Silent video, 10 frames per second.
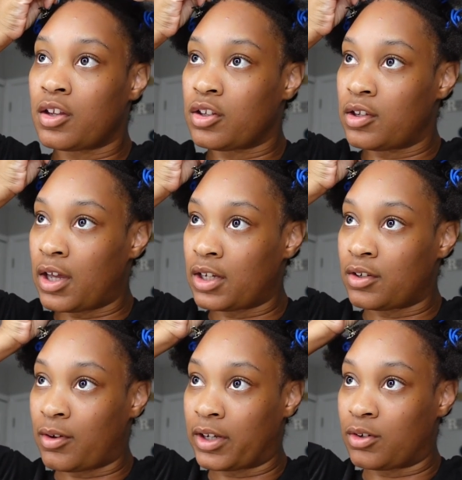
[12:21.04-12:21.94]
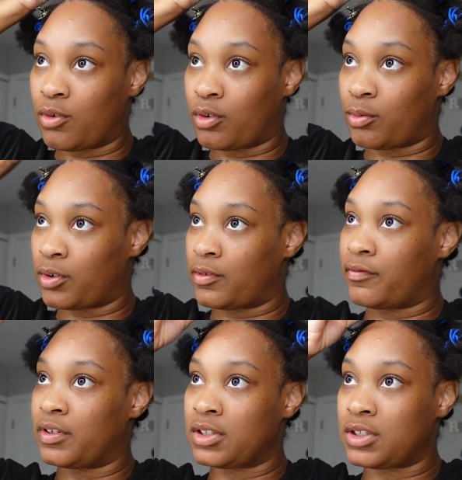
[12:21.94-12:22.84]
You gotta know how to cornrow
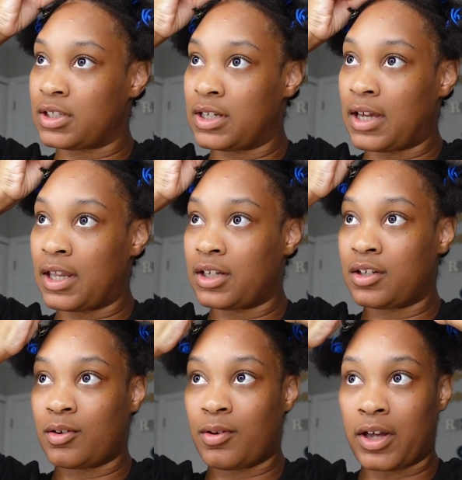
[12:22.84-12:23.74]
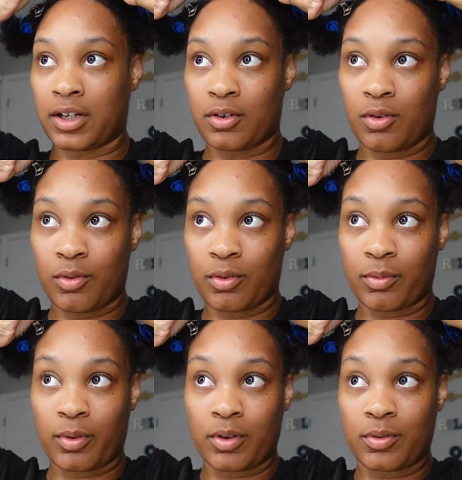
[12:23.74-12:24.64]
for this. You gotta know how to
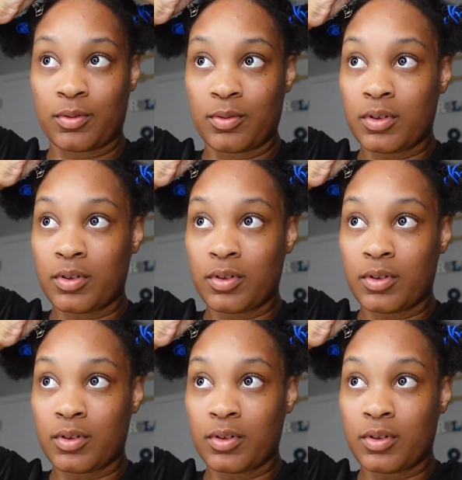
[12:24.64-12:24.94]
cornrow.